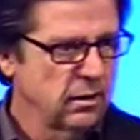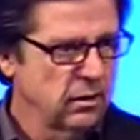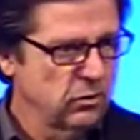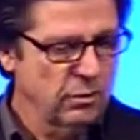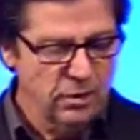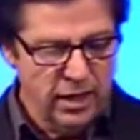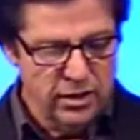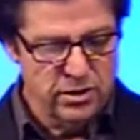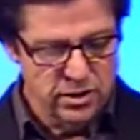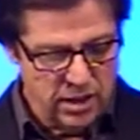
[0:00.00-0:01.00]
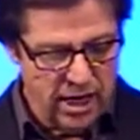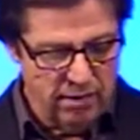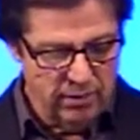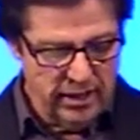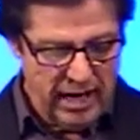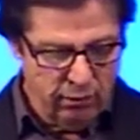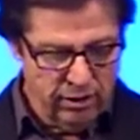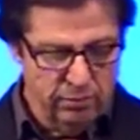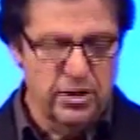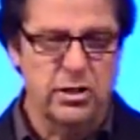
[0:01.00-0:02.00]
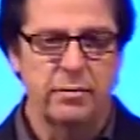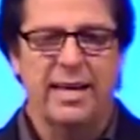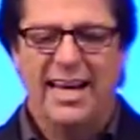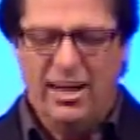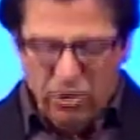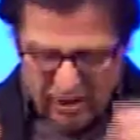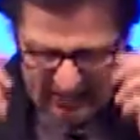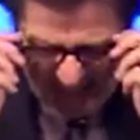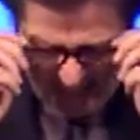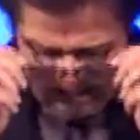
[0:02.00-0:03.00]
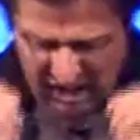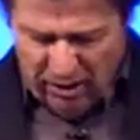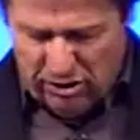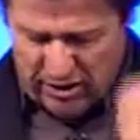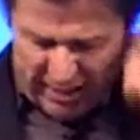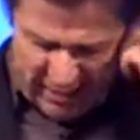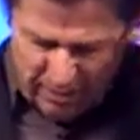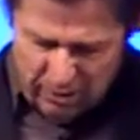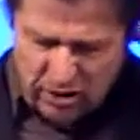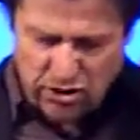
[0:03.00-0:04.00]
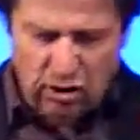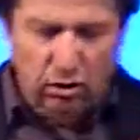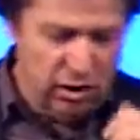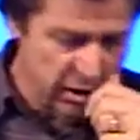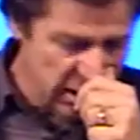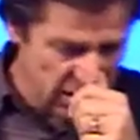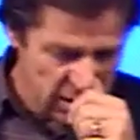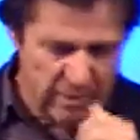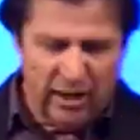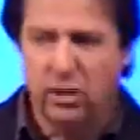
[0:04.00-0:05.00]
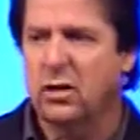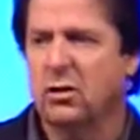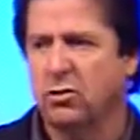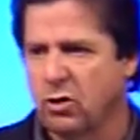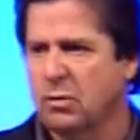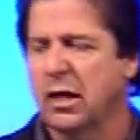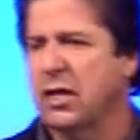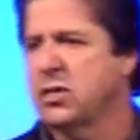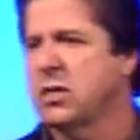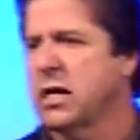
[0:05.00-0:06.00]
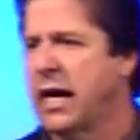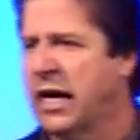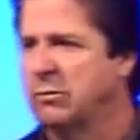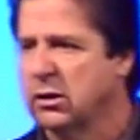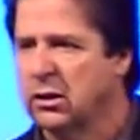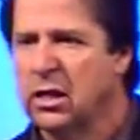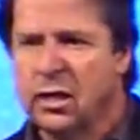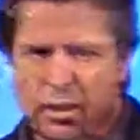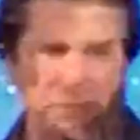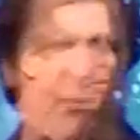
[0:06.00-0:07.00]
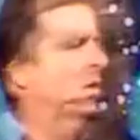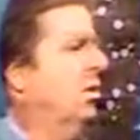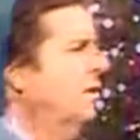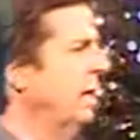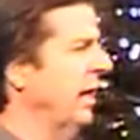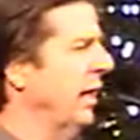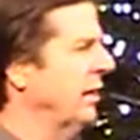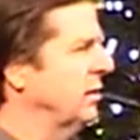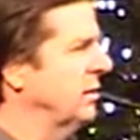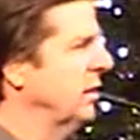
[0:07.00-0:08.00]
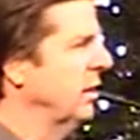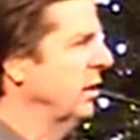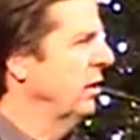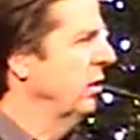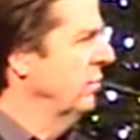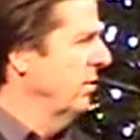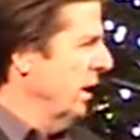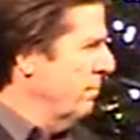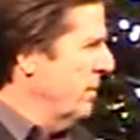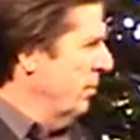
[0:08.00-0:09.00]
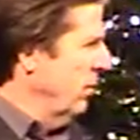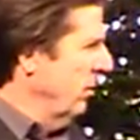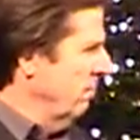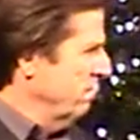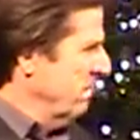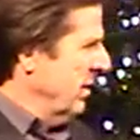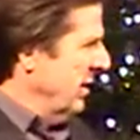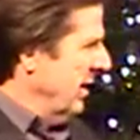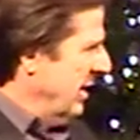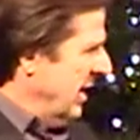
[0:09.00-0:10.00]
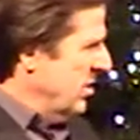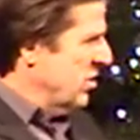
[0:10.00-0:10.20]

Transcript: The tribulations come, and now we're in the midst of it. And you can kind of understand that because the Lord had talked about tribulation times and difficult days, and you know, a lot of people don't can't